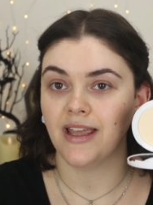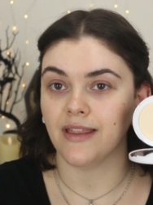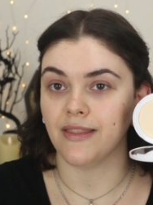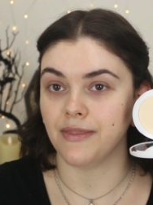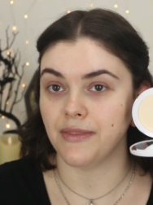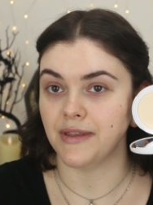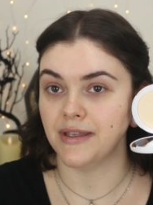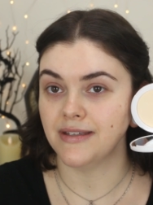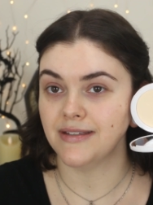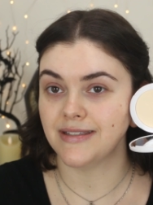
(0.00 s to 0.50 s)

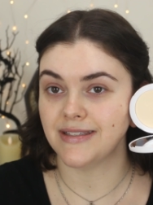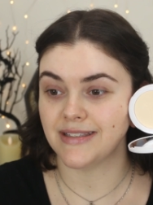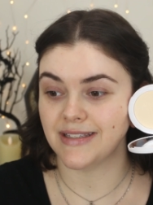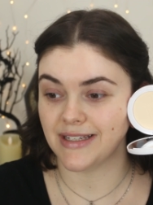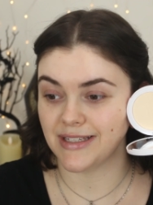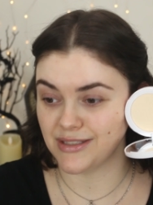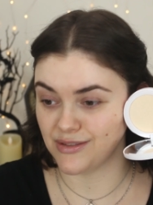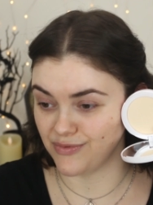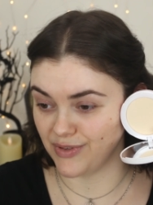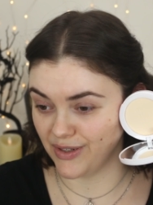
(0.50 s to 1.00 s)
This
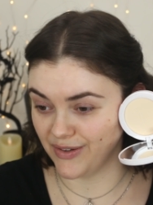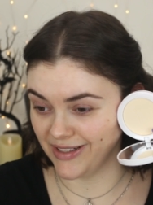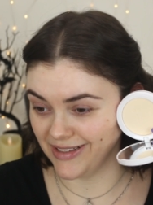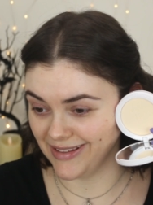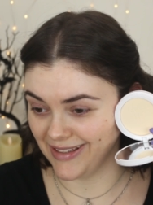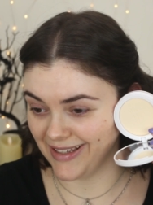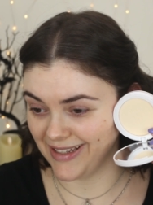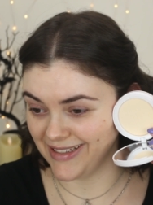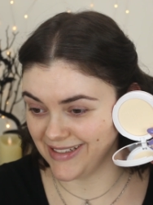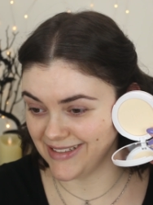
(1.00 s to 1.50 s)
is very
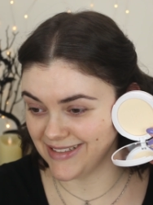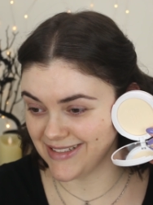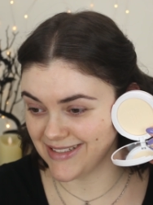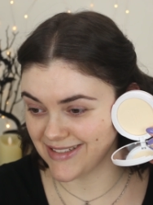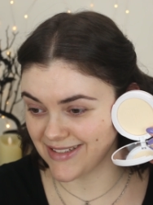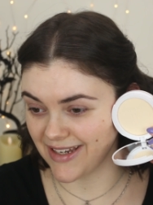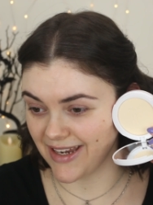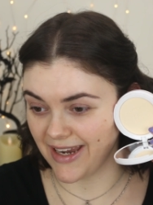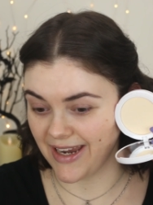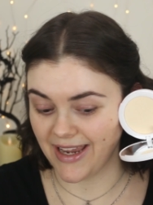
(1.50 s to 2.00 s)

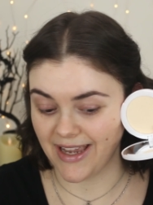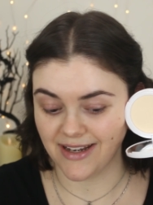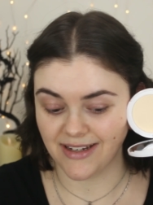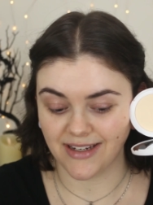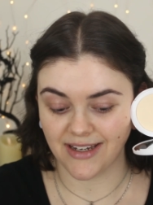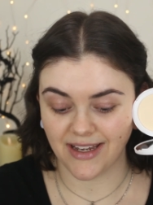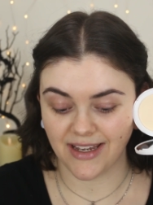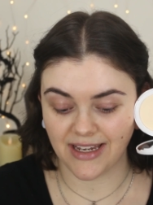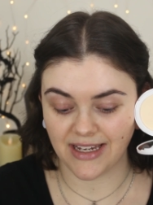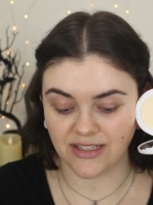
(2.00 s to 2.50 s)
light,
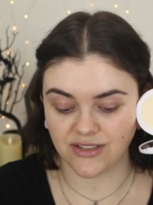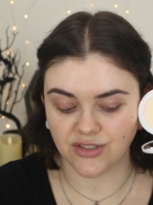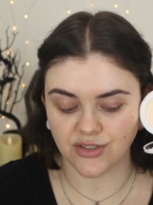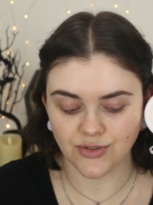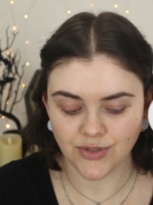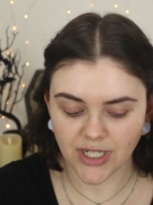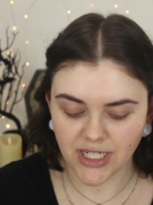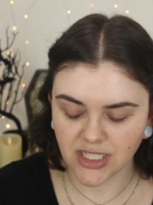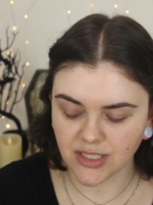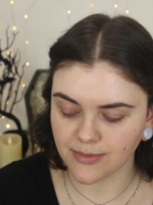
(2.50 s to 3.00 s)
and it's
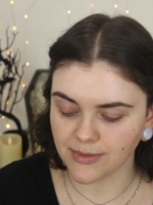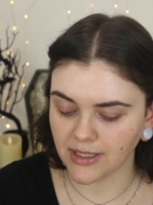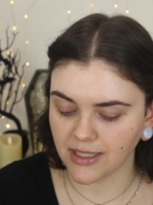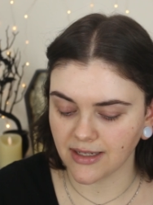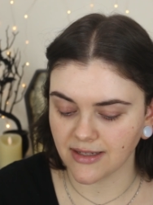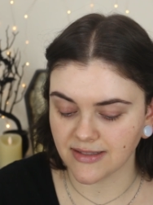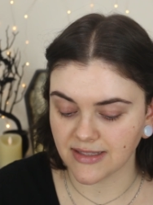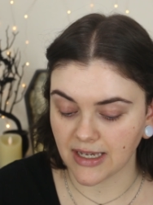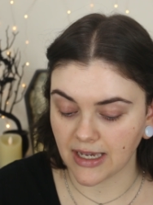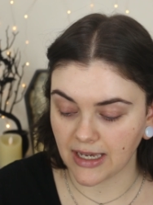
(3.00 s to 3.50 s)
strange
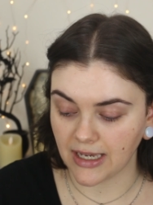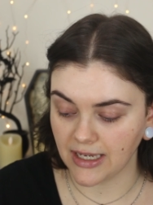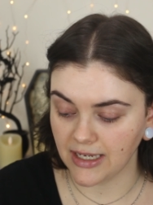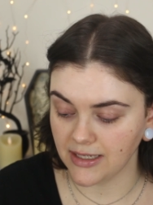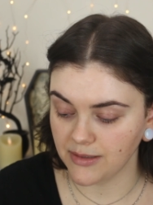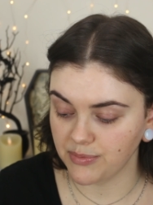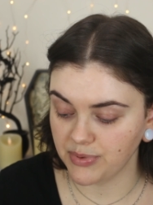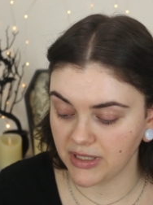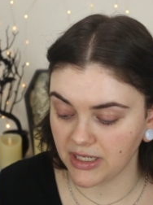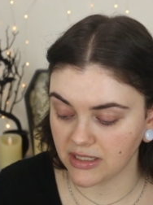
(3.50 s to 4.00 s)
because
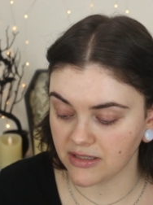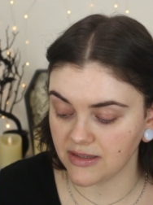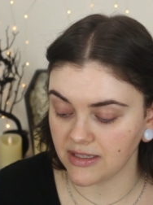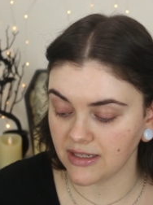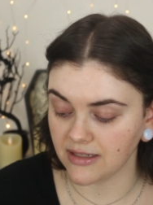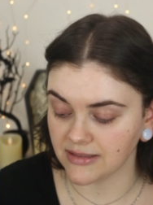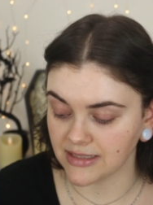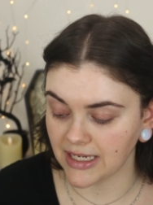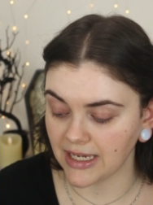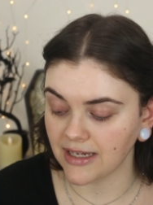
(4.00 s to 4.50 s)
I picked the
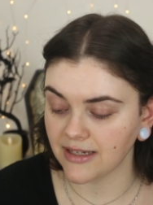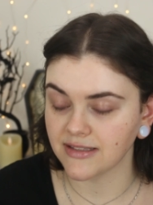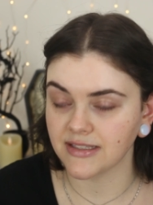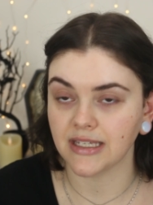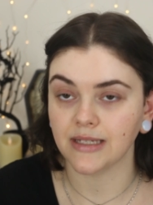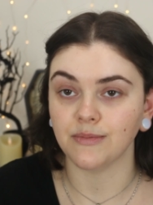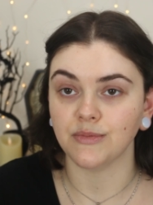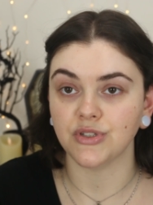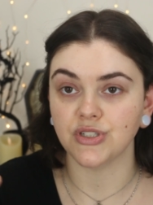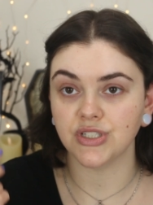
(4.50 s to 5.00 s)
exact
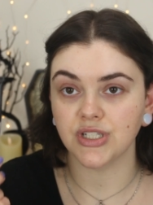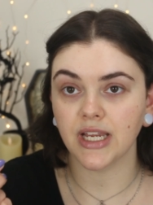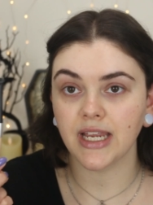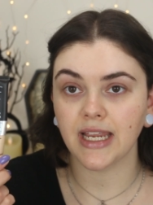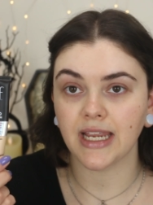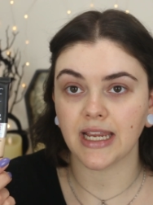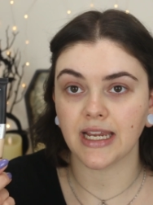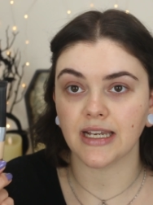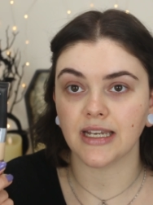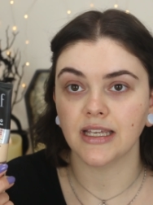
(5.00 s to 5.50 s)
same
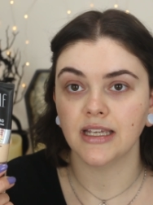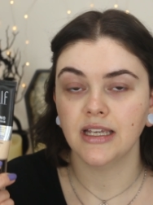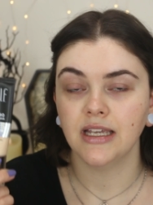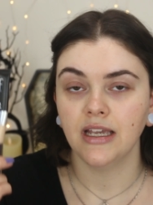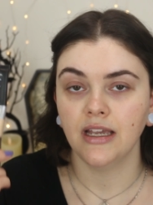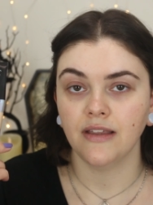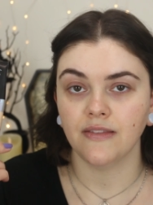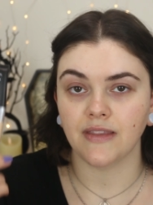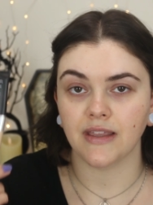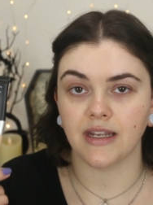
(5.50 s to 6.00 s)
shade
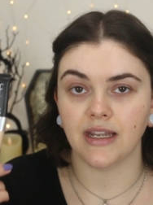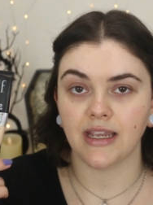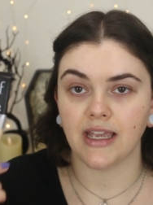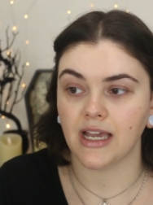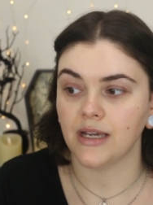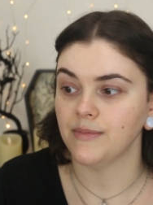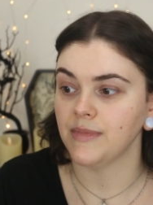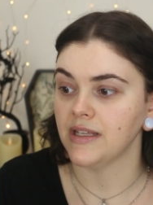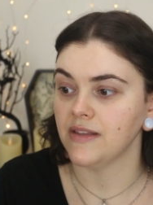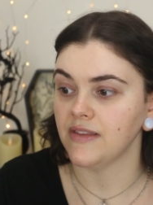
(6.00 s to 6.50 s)
that I
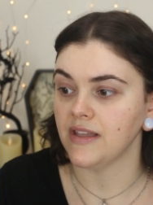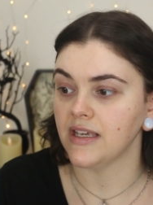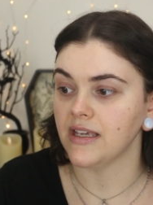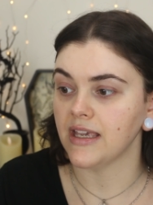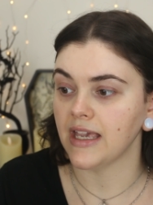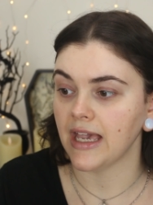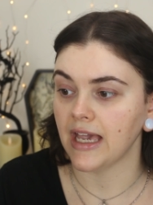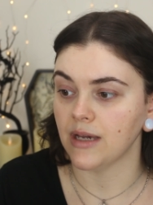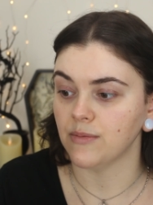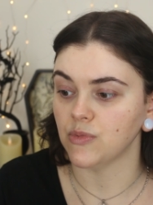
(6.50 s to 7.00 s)
am in the
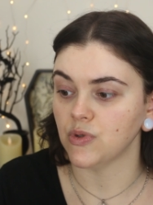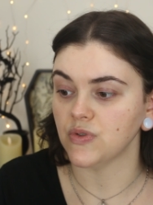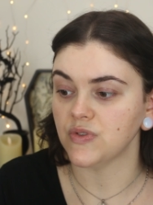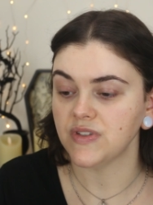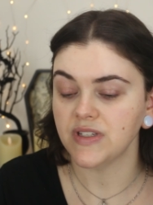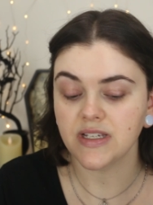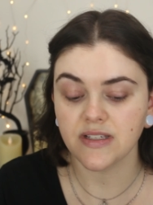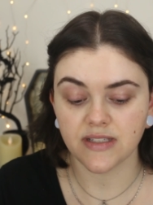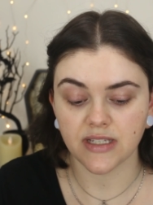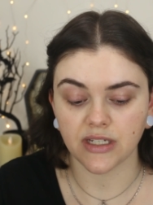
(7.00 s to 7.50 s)
Camo
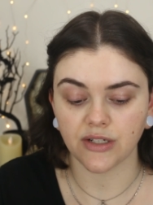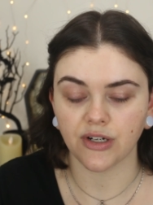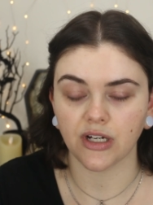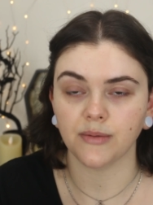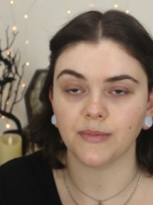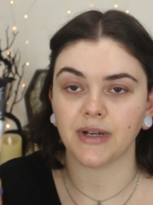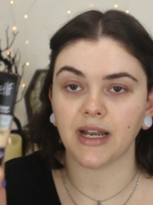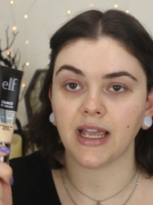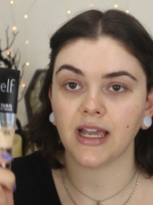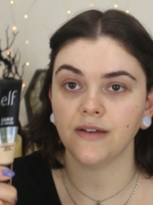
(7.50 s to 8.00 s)
CC
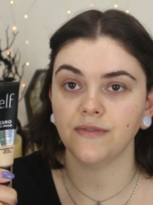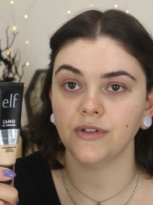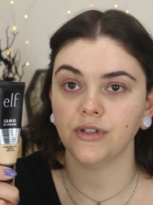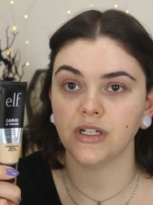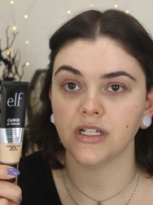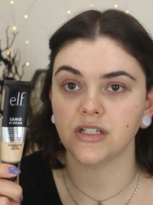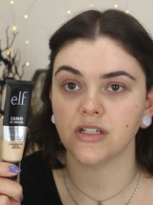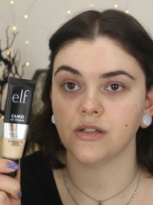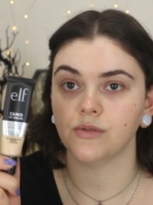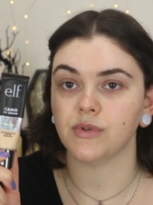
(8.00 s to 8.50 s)
cream, and I have
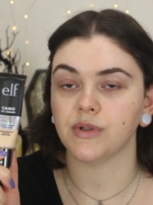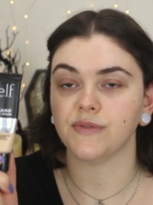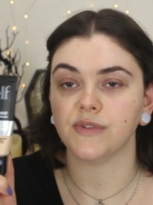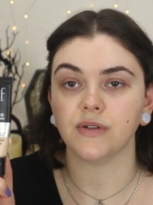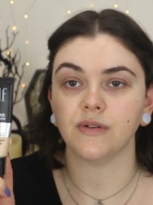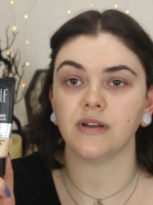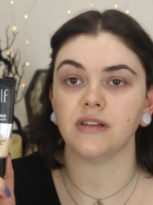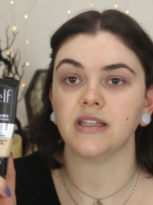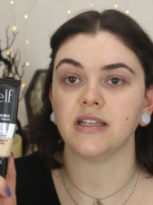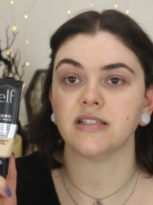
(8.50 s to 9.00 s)
already done a
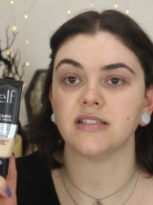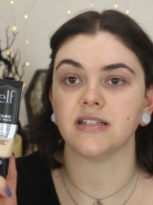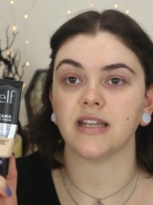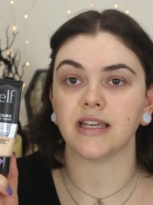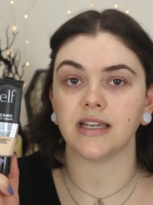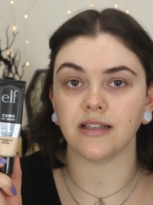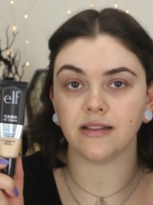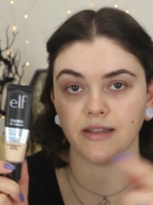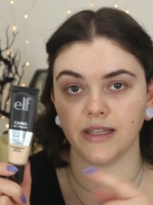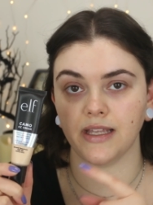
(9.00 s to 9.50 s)
review on this and I
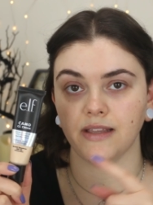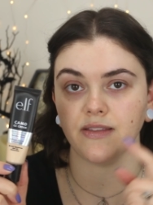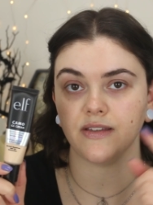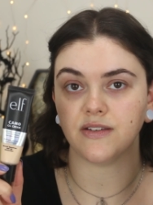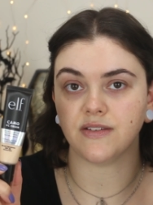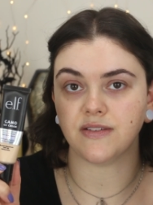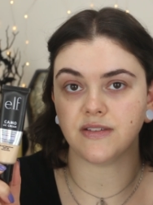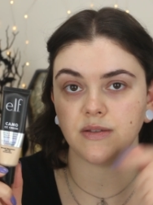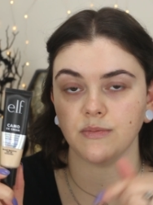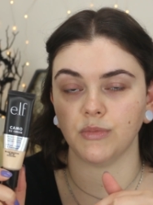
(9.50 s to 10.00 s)
can link
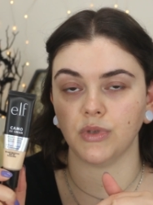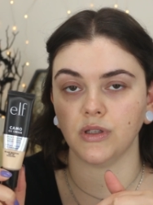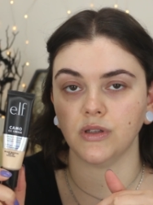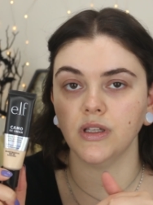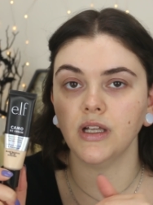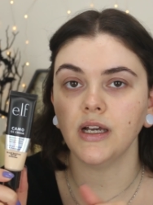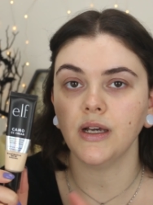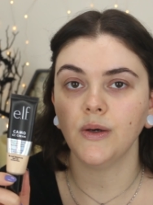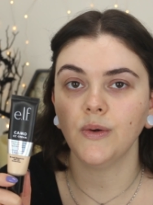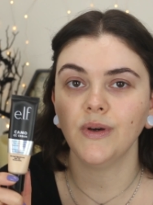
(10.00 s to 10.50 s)
this
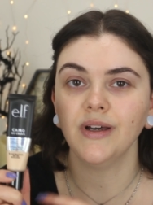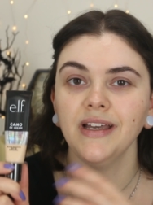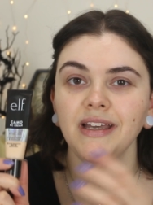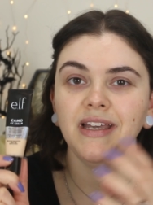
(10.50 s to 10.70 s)
below.